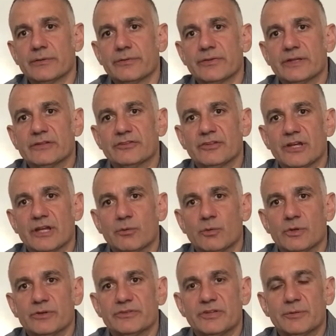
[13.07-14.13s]
things that I
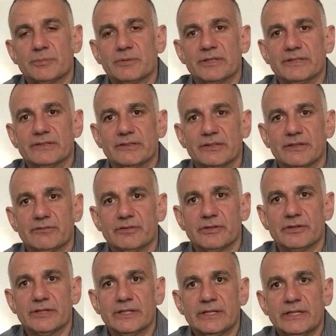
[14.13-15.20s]
would have typically
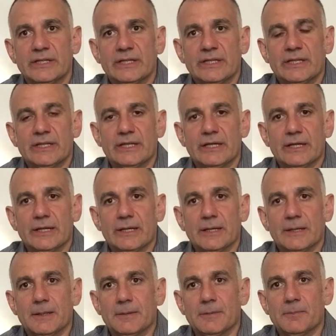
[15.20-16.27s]
delivered
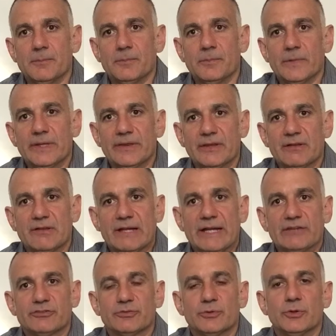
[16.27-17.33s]
in the
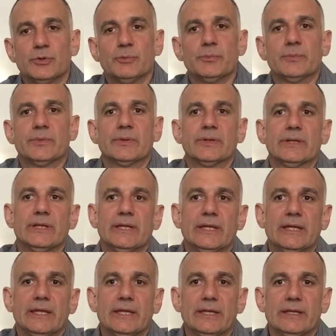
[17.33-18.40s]
classroom,
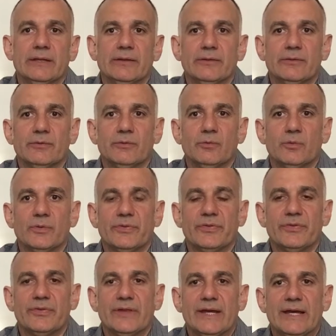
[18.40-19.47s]
and
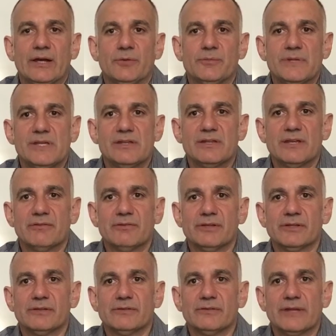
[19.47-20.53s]
without me
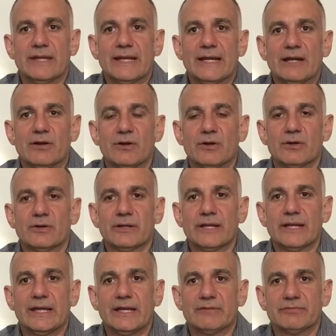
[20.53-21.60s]
giving an hour
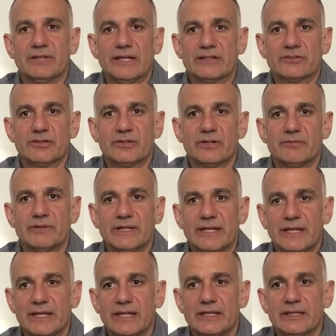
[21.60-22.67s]
and a half lecture every
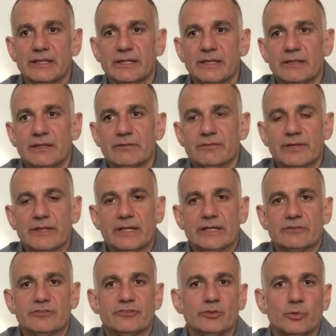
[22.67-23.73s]
day for the
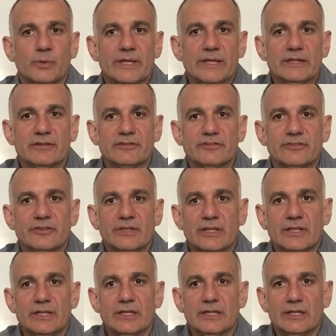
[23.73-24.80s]
next 2 weeks,
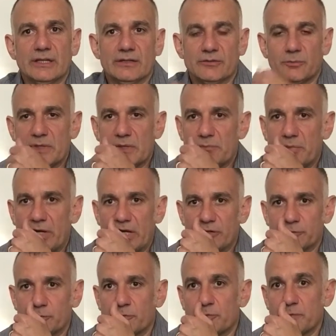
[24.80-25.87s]
it'll be
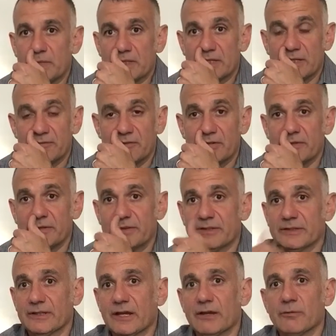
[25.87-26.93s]
impossible for me to cover
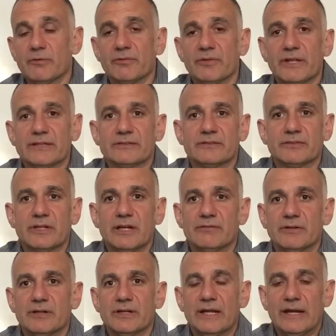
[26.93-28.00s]
everything that I would have liked to have
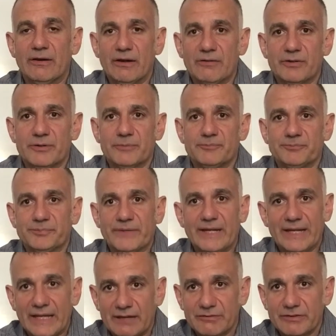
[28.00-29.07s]
covered. However, I
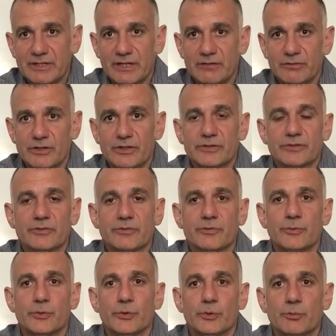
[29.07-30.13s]
have covered
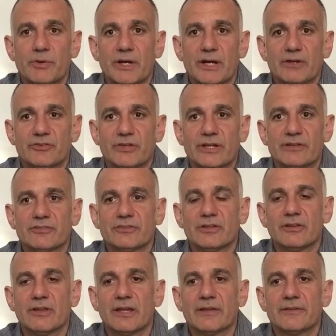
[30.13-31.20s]
through projects
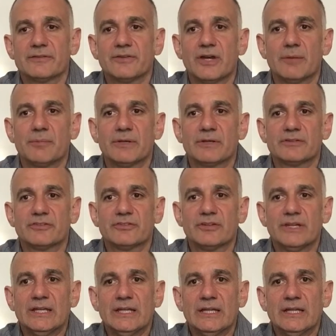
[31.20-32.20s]
a lot of the topics